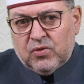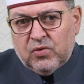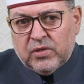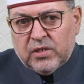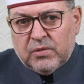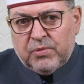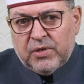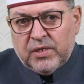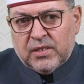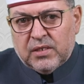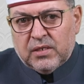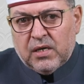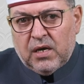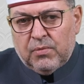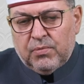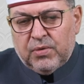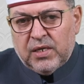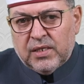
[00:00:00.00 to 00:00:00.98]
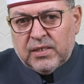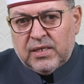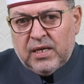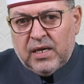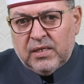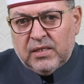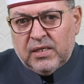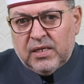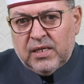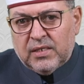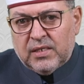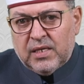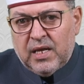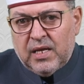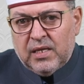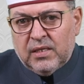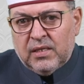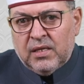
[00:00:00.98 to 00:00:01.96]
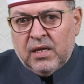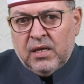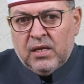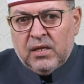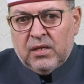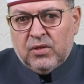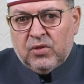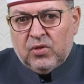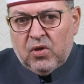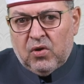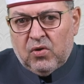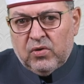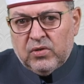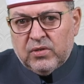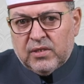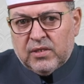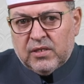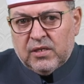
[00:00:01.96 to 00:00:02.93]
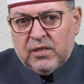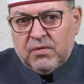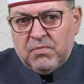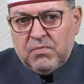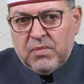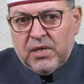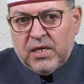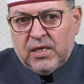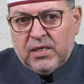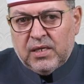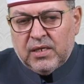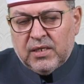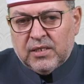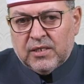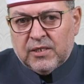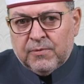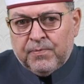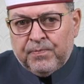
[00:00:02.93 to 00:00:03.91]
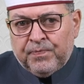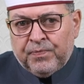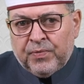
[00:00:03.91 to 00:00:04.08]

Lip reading: to express complex ideas and nuanced meanings.